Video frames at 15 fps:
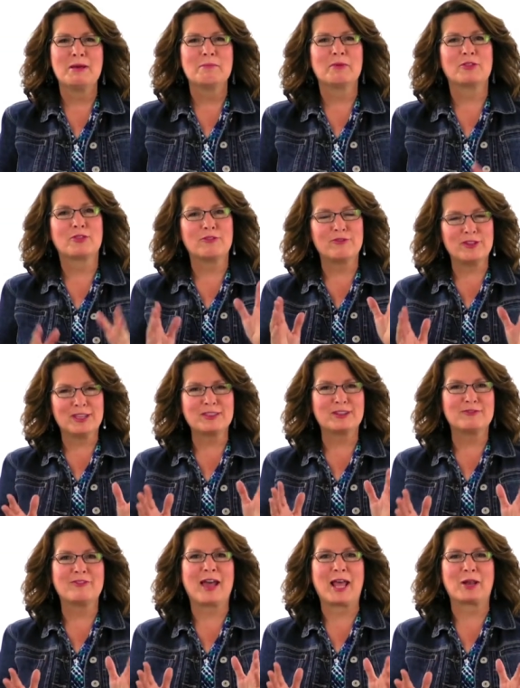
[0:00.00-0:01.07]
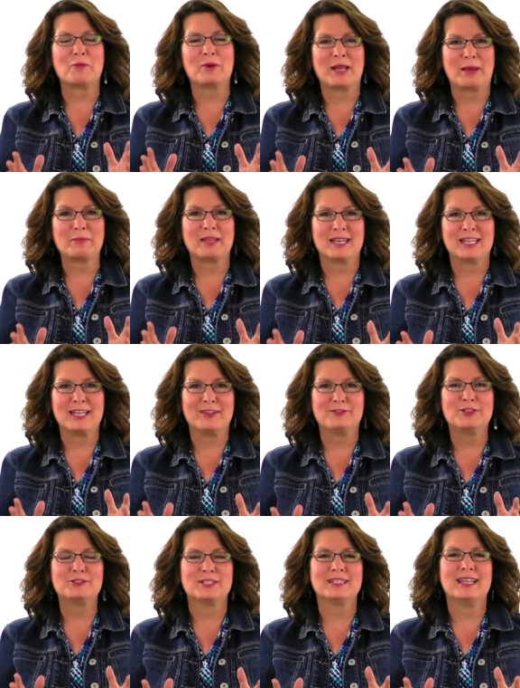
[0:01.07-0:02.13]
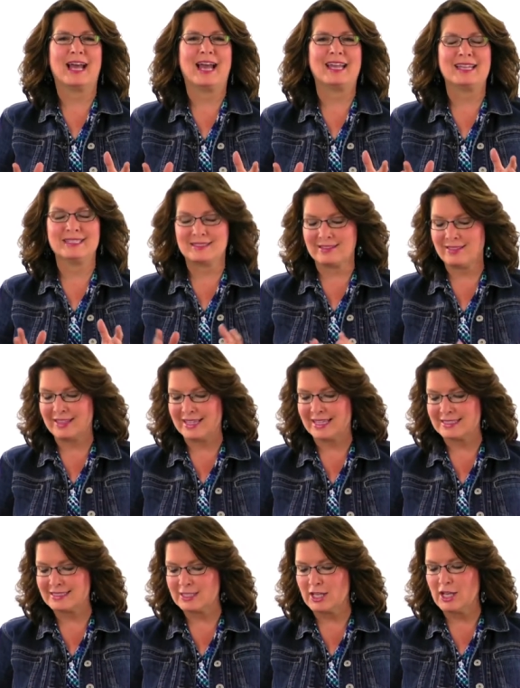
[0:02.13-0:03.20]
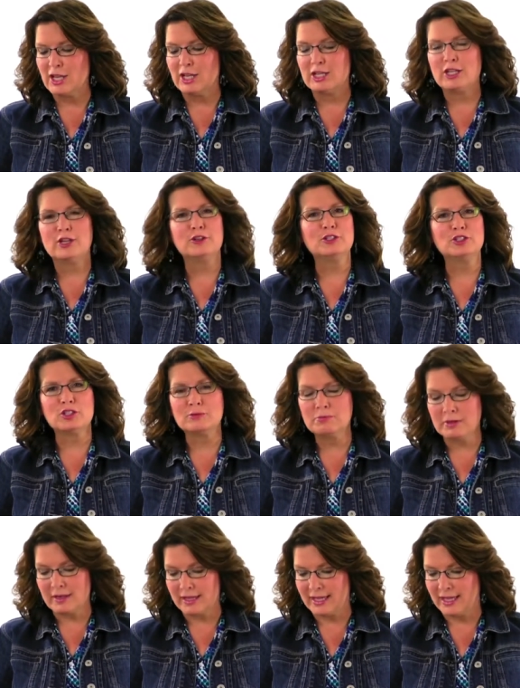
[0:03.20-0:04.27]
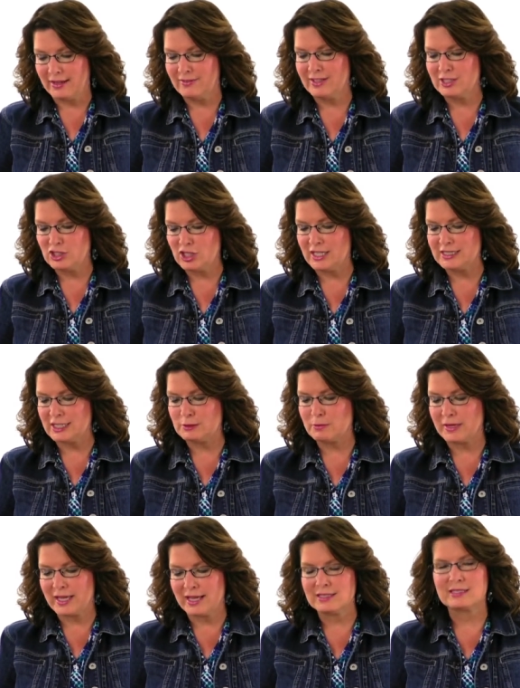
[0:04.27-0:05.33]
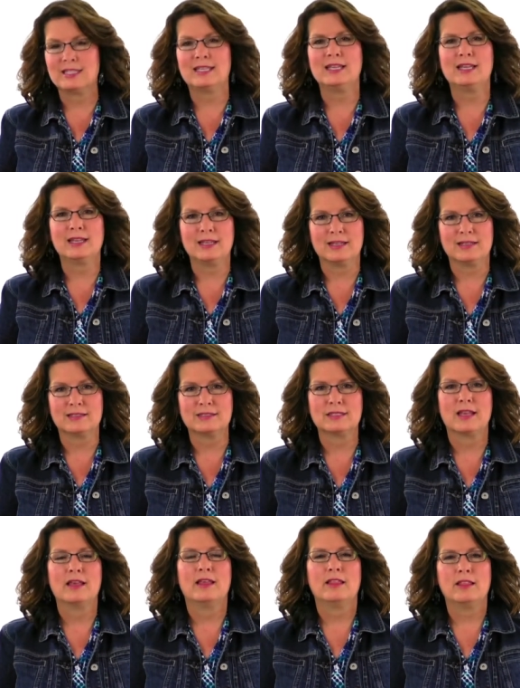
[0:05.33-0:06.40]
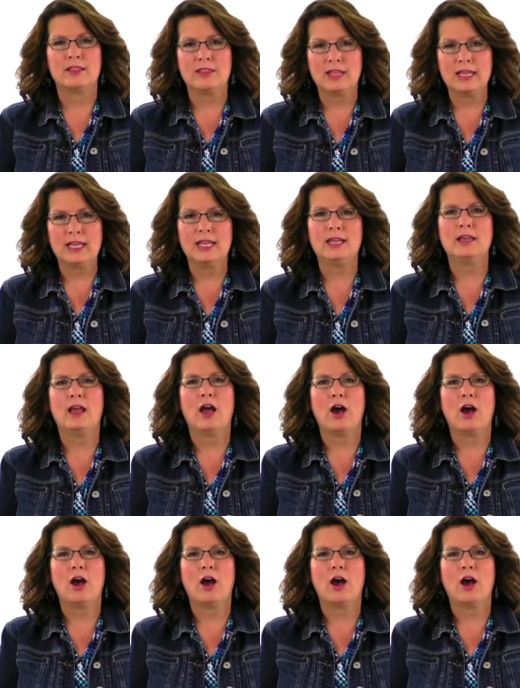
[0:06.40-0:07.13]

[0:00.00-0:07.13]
But the fifth and final one I'm going to give you today is this. You should believe in Jesus because He is the